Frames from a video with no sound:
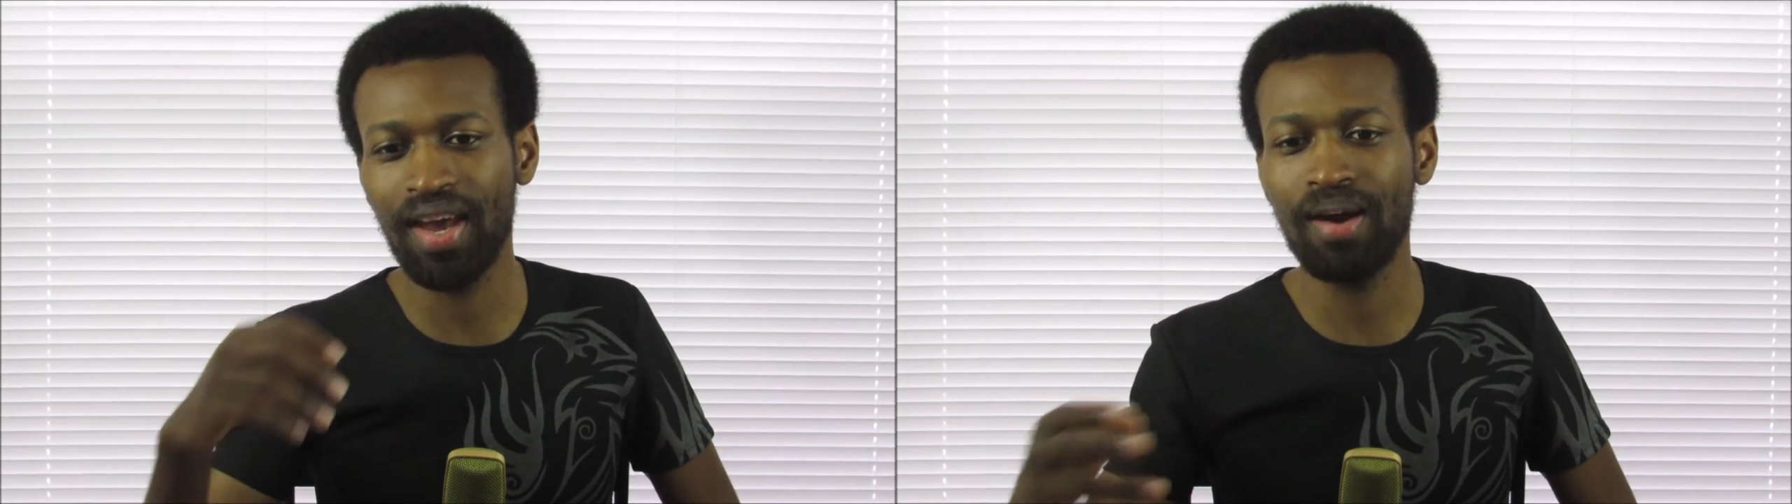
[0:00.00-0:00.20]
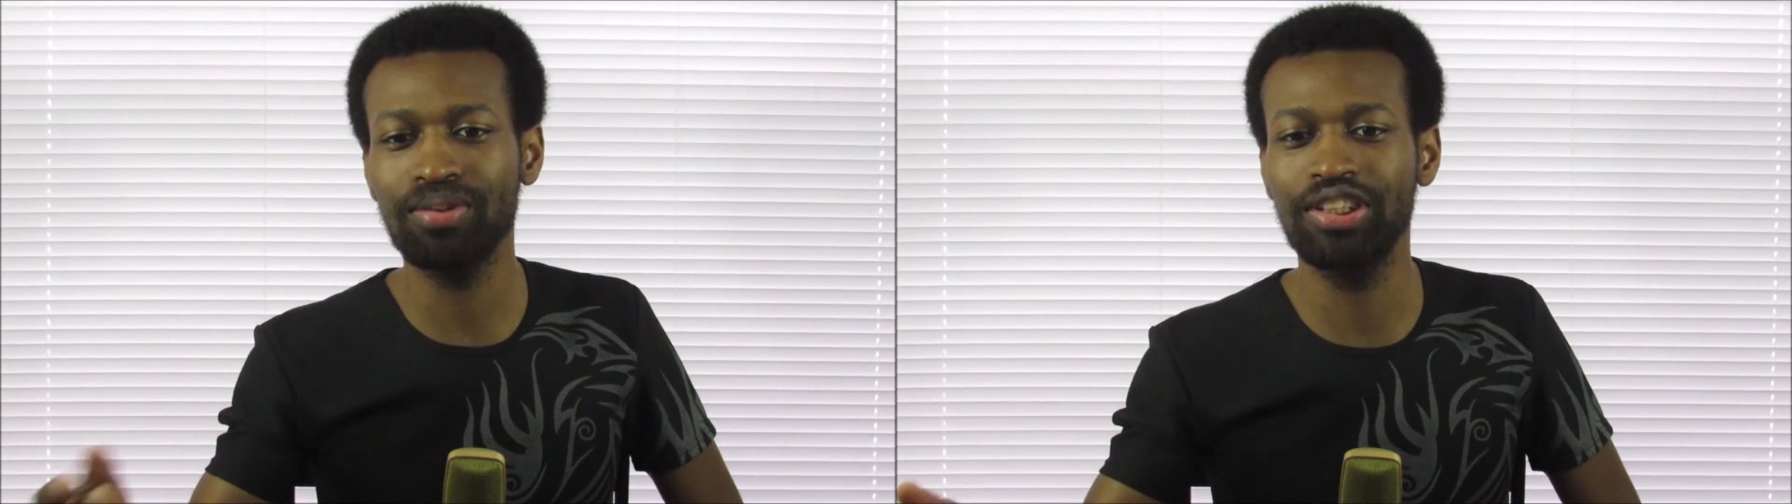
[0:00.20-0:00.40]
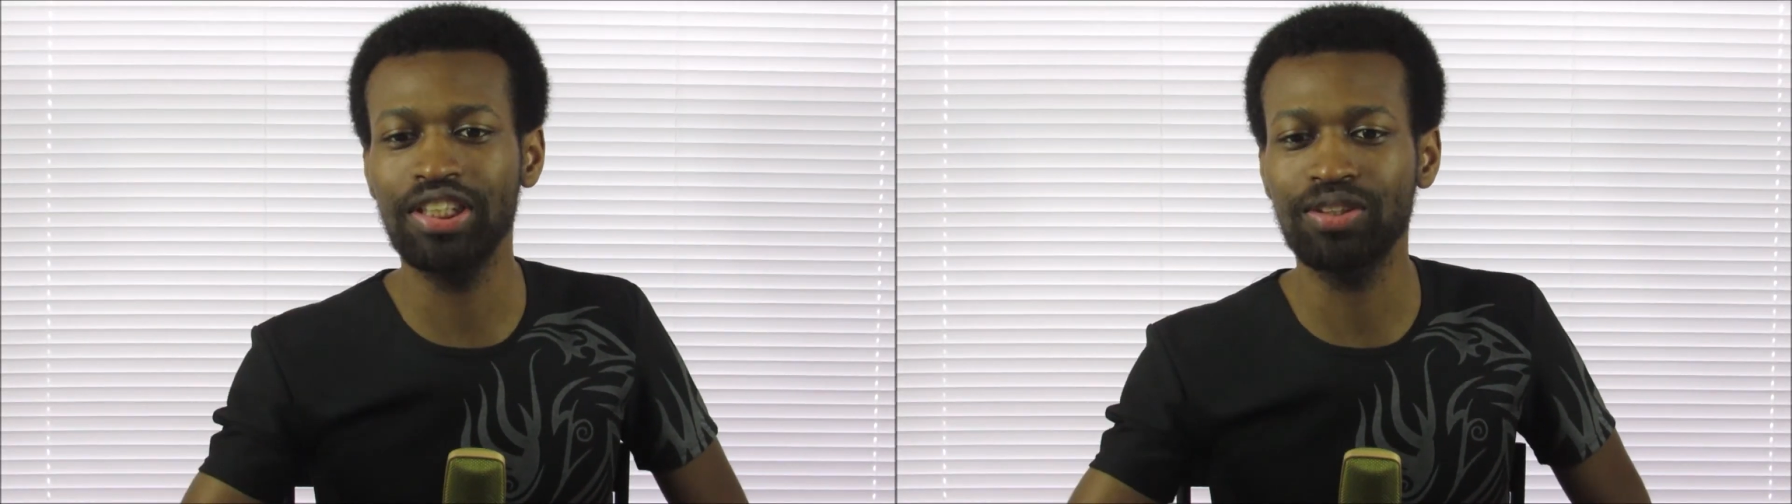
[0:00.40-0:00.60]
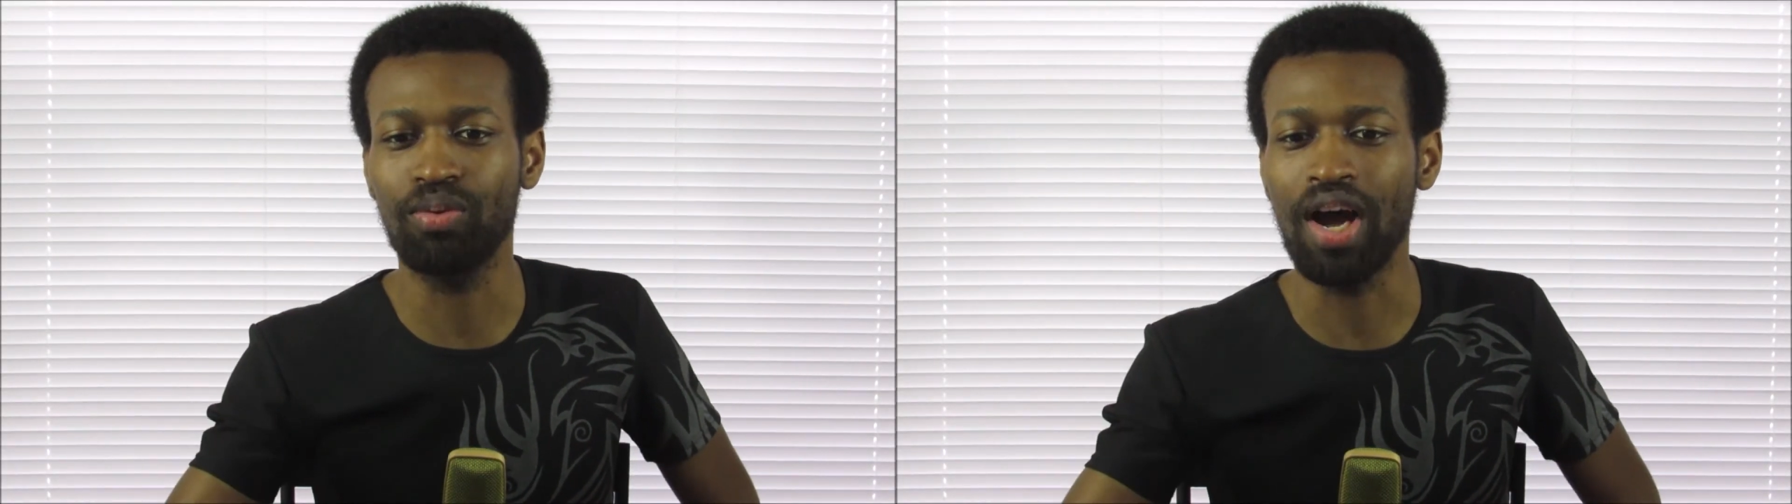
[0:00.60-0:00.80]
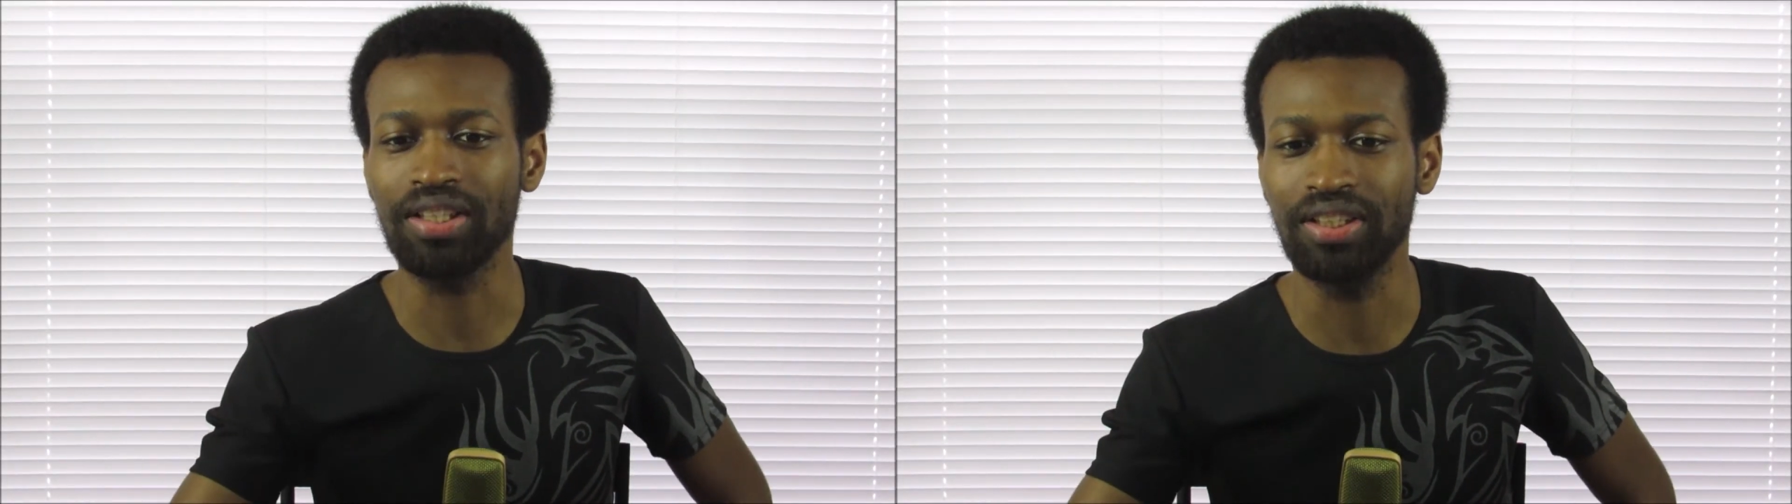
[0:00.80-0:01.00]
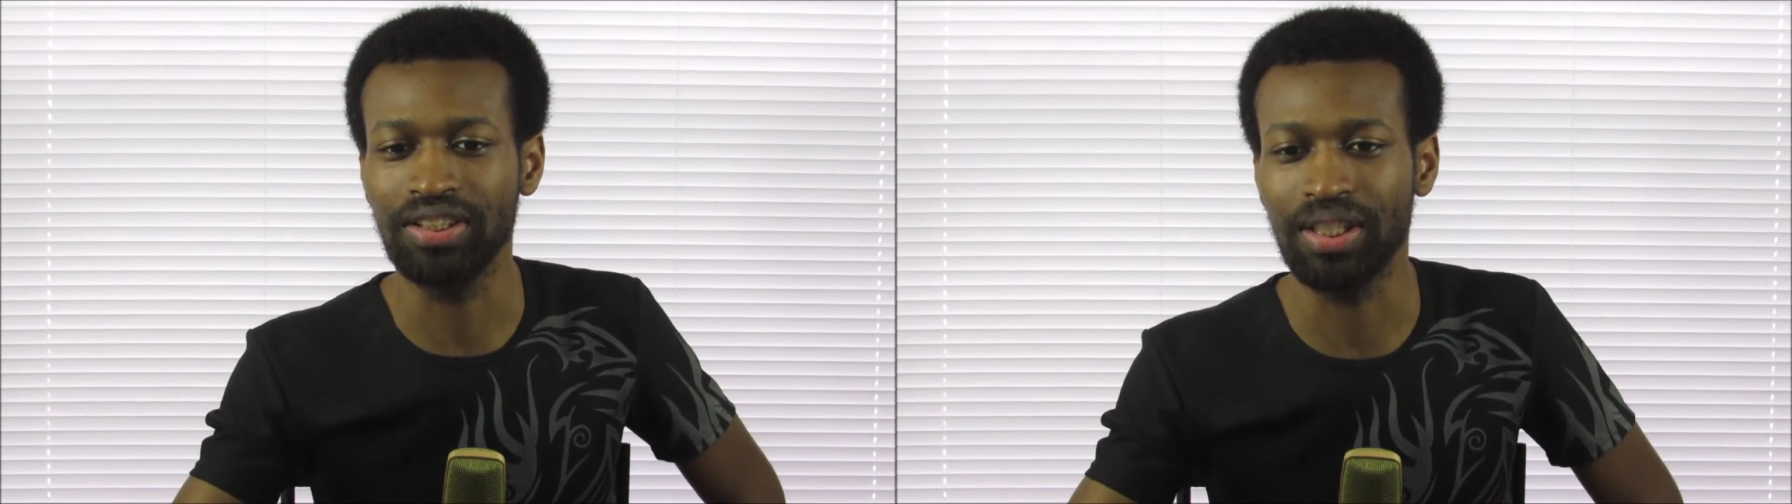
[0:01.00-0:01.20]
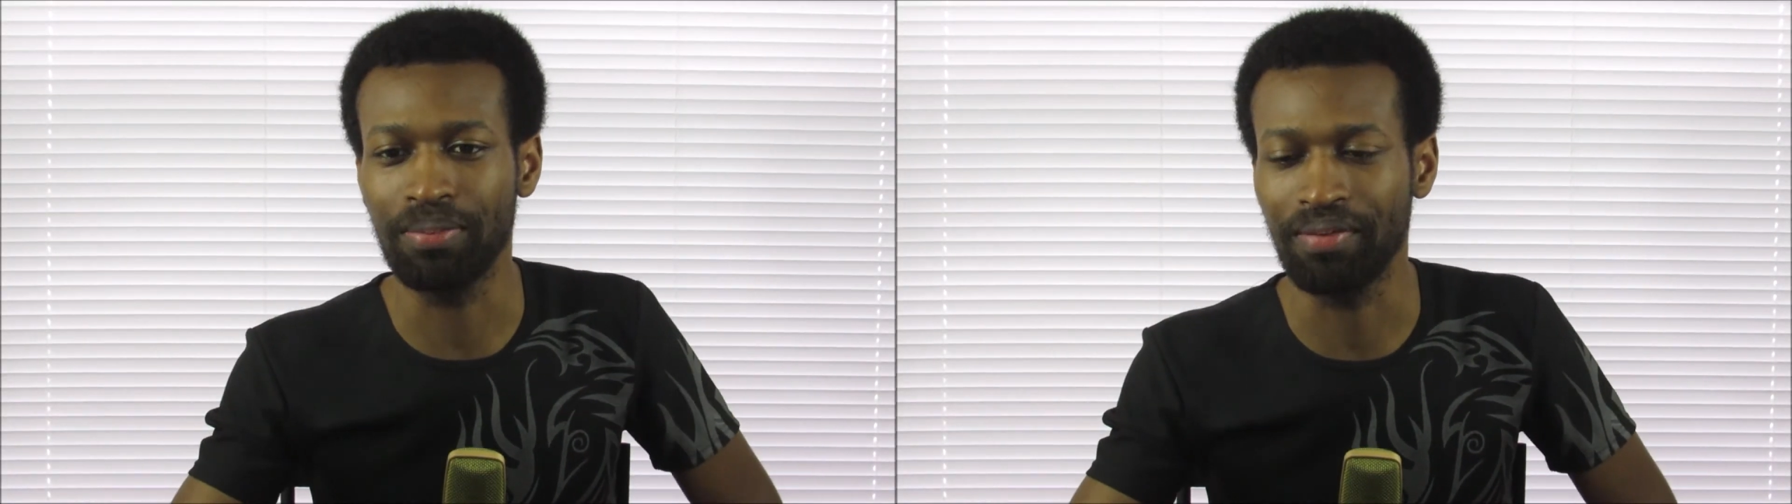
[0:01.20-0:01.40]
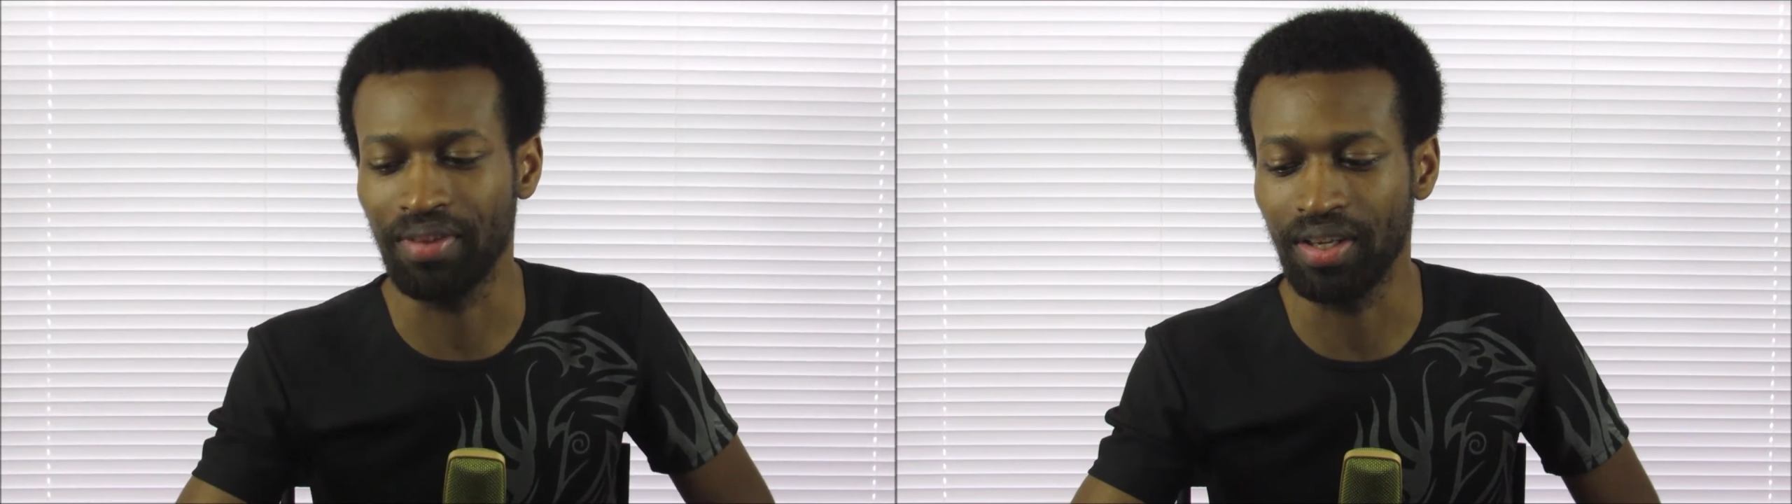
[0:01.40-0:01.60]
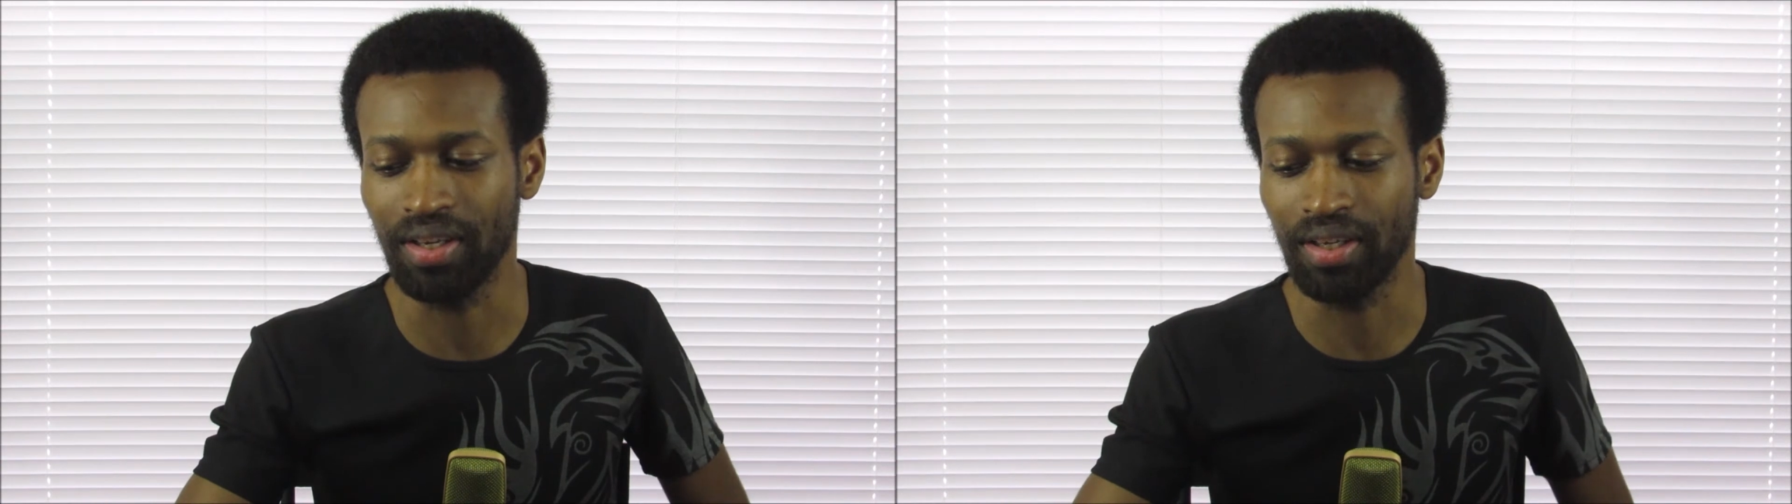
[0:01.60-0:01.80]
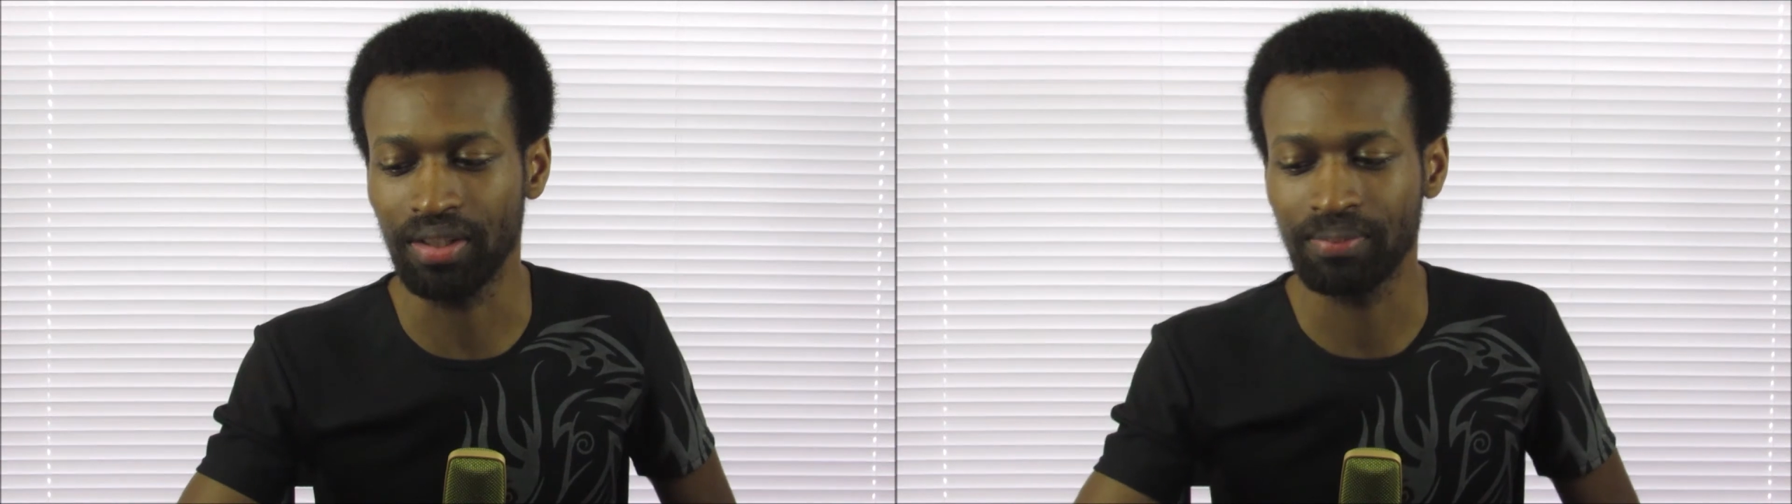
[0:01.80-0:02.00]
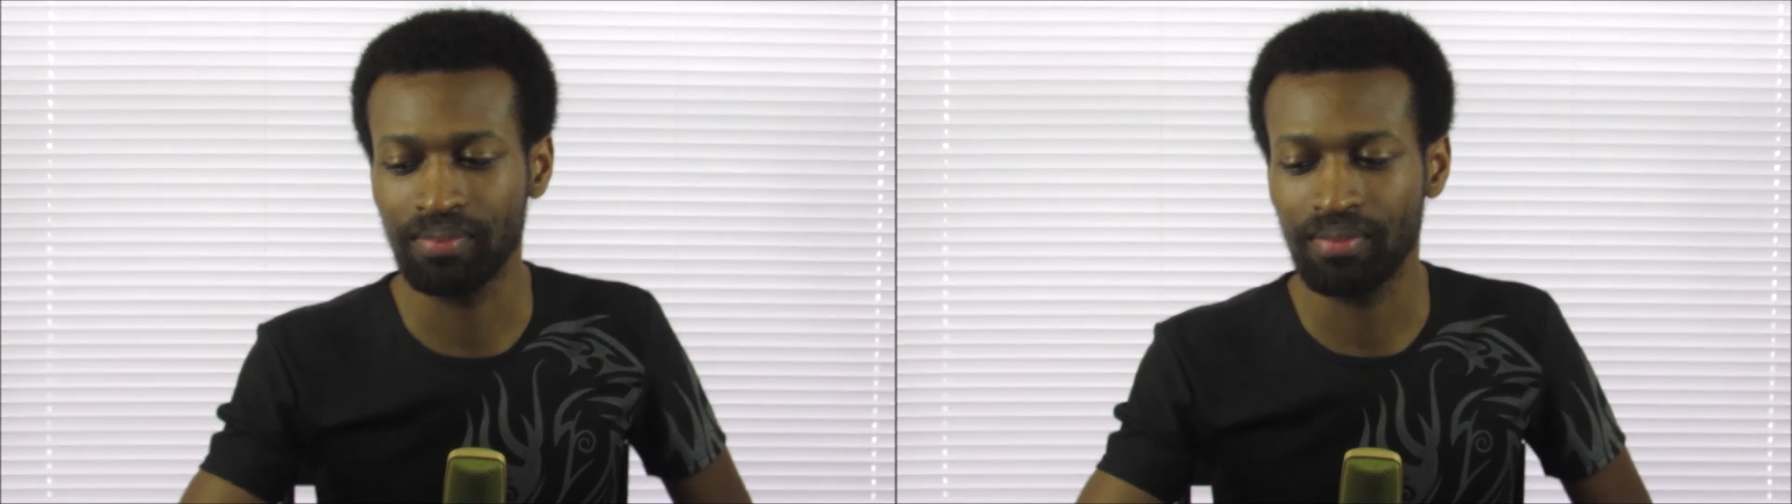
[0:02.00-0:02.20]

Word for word: I was just watching some of the uh,